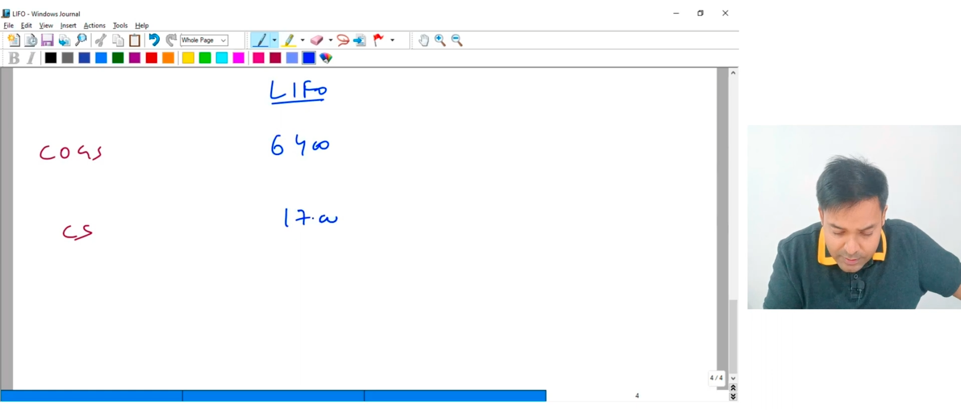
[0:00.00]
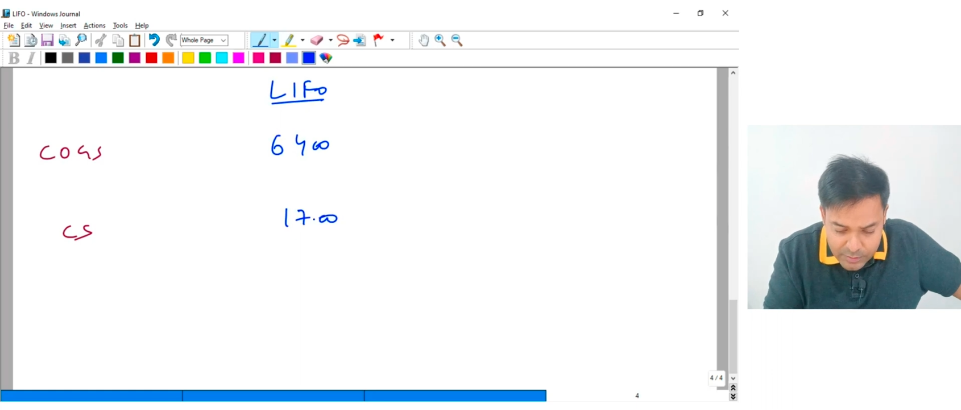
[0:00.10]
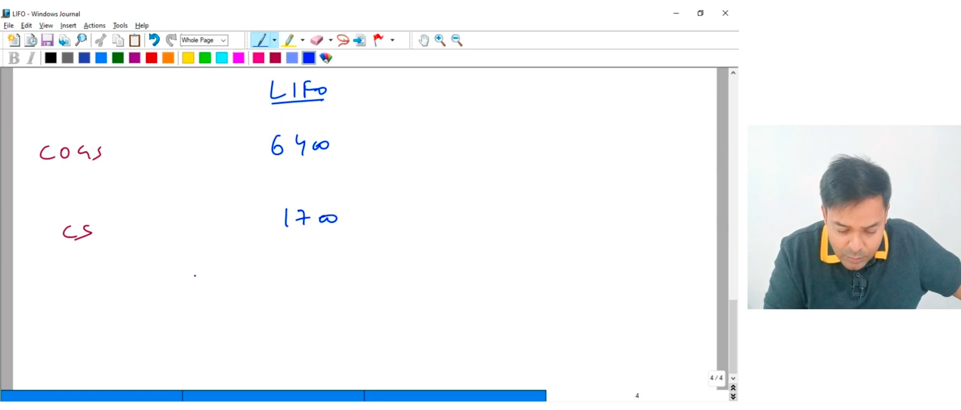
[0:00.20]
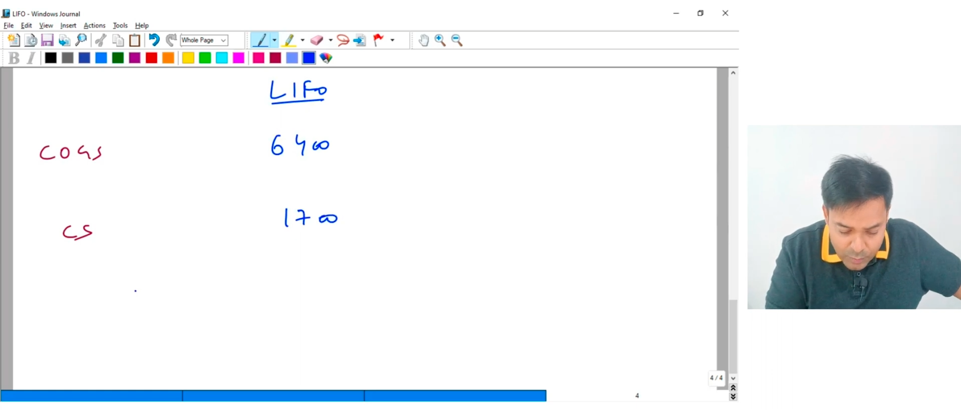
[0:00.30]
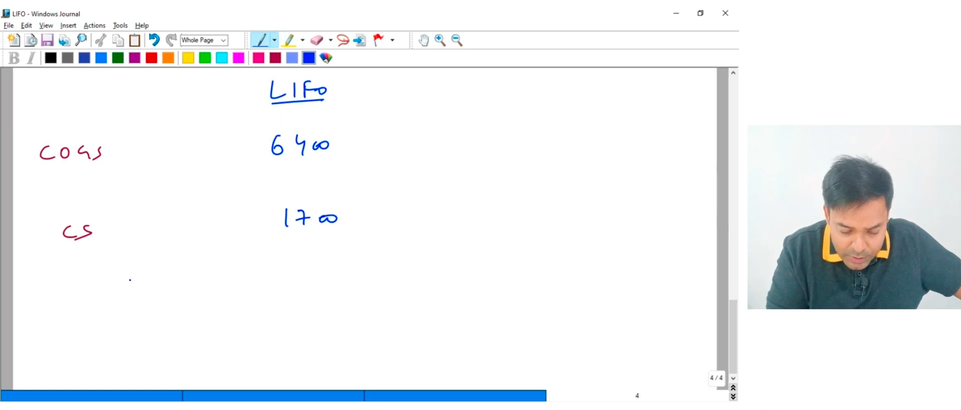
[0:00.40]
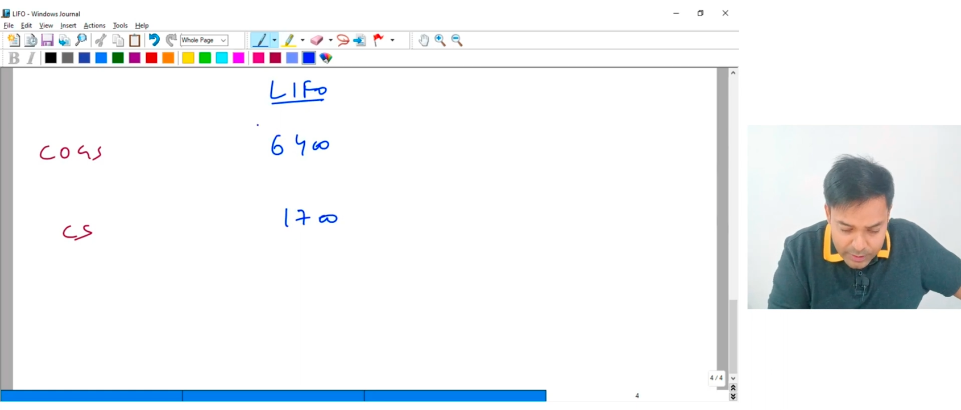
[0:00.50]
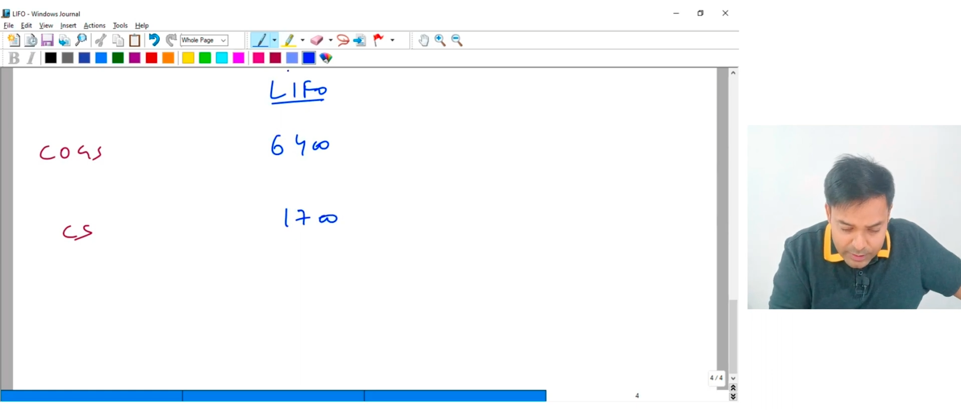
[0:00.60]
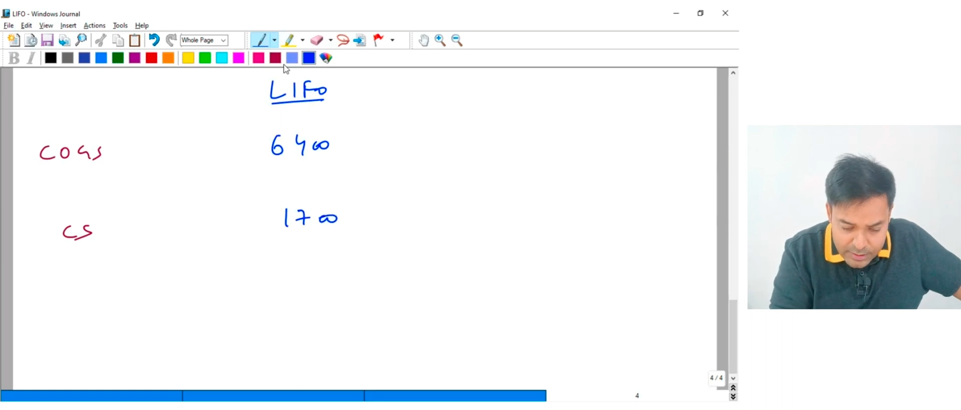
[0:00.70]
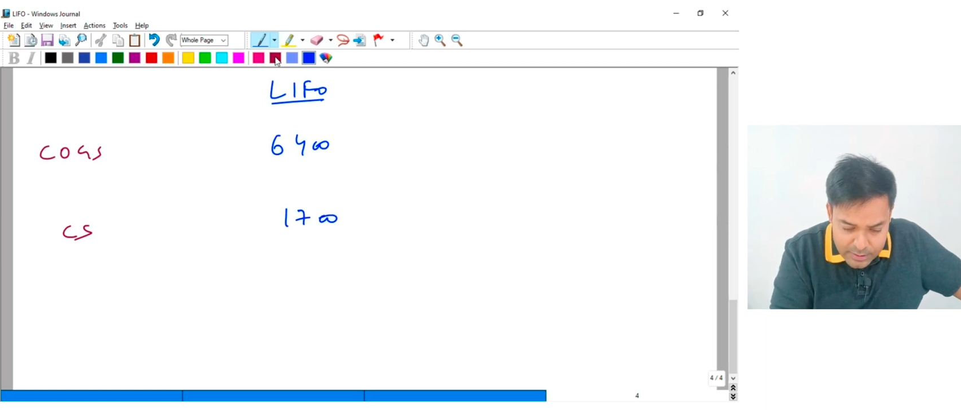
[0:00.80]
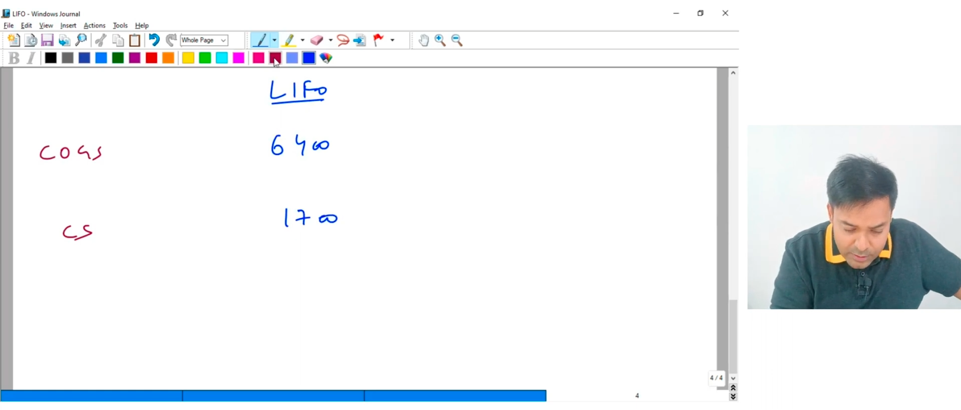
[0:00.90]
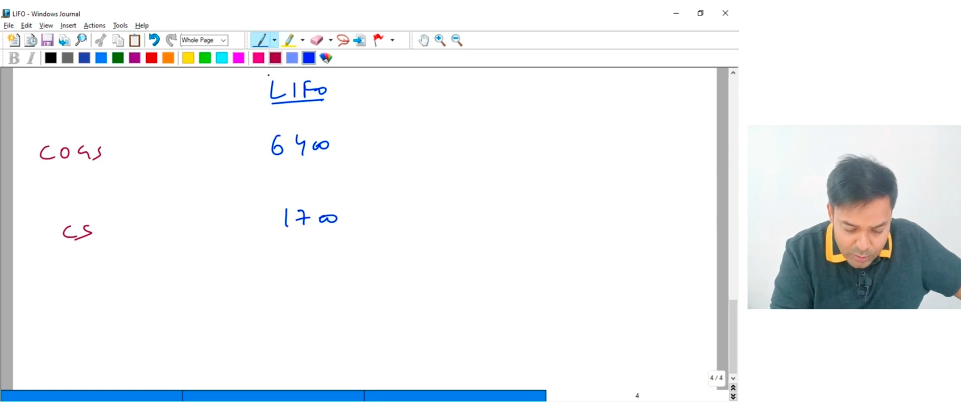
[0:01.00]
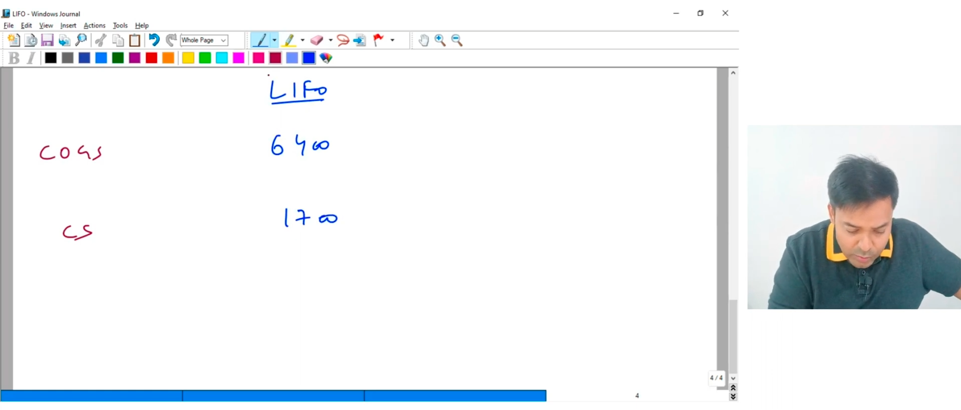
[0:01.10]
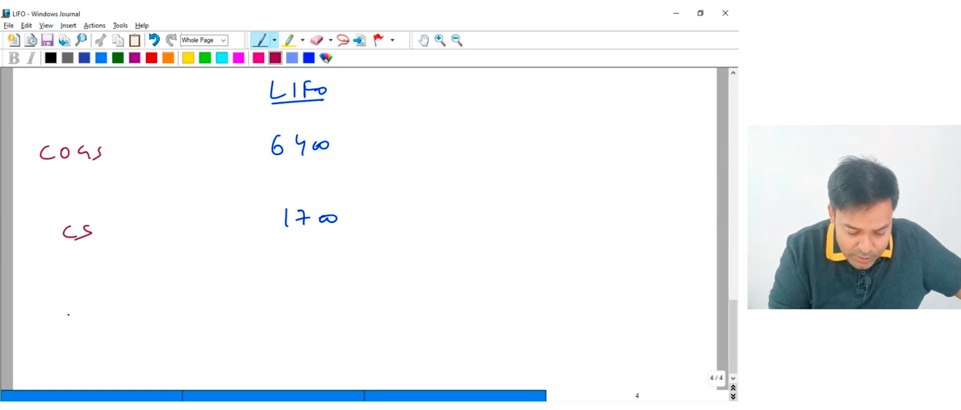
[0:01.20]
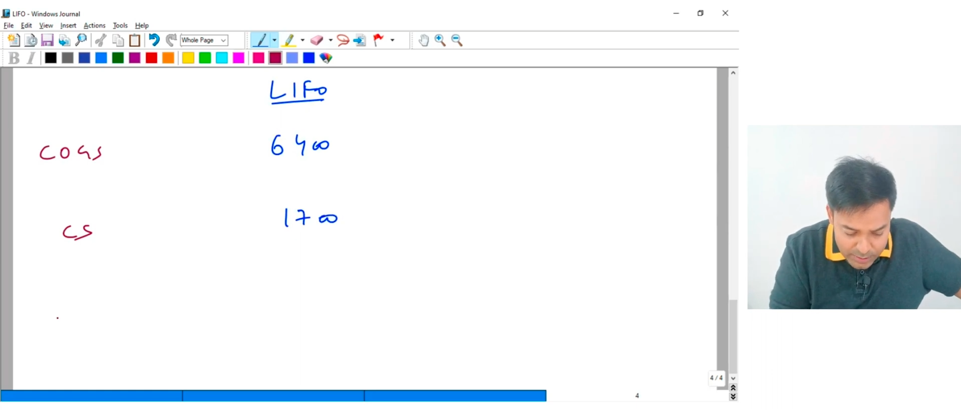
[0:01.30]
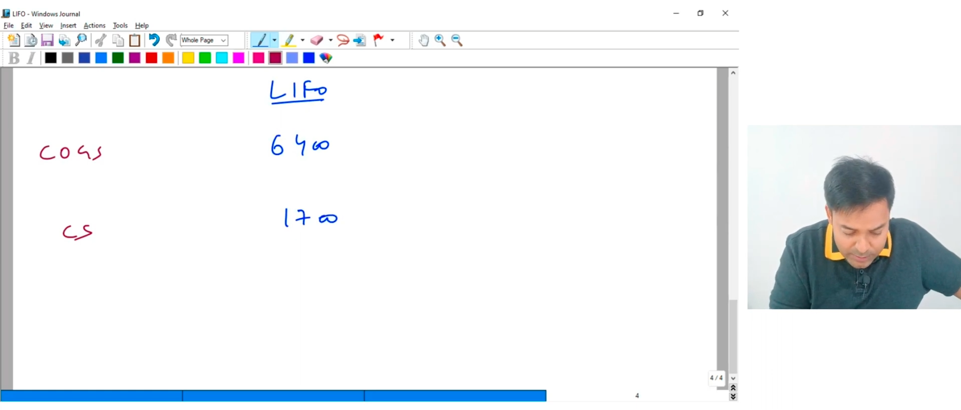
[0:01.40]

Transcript: What is the total?